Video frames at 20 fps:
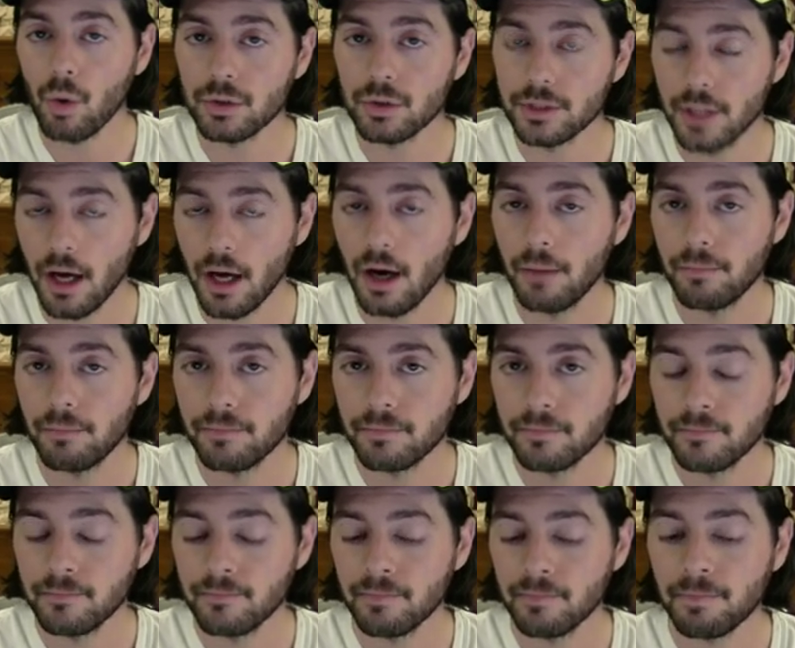de Dame
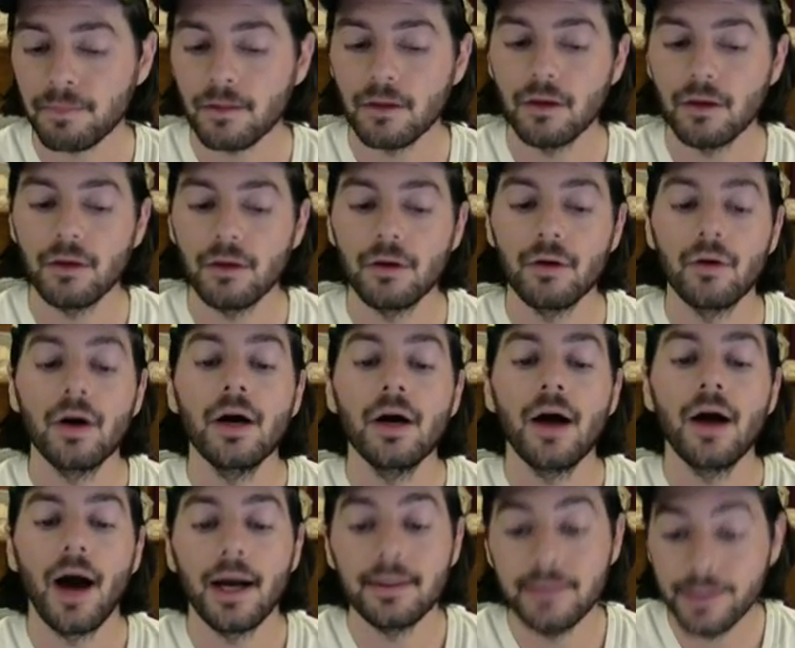you know,
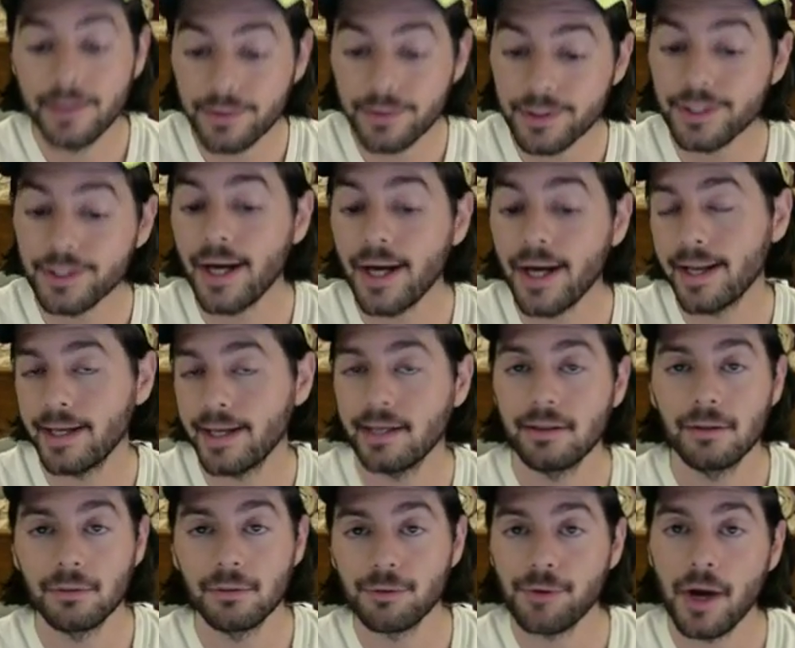ideally you got to get
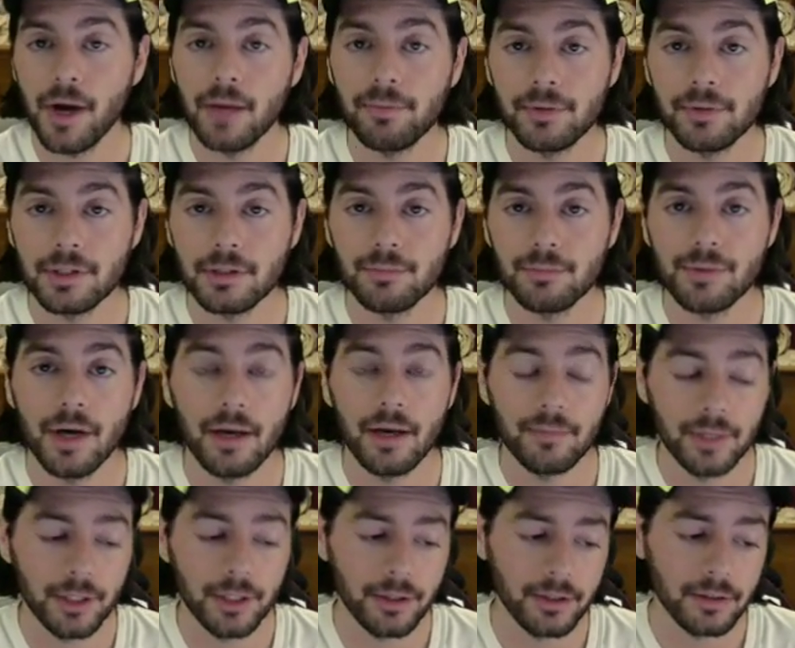them to ripen sometime
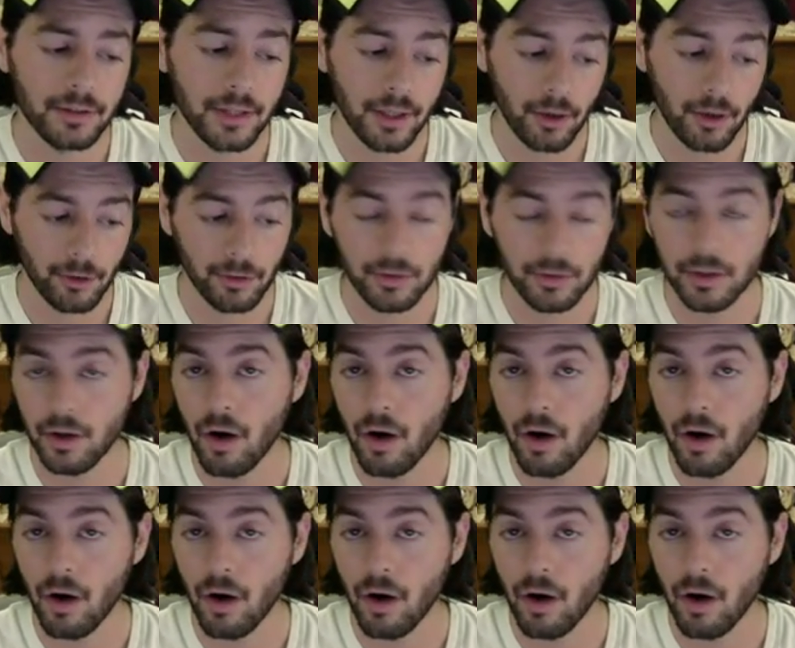here in like early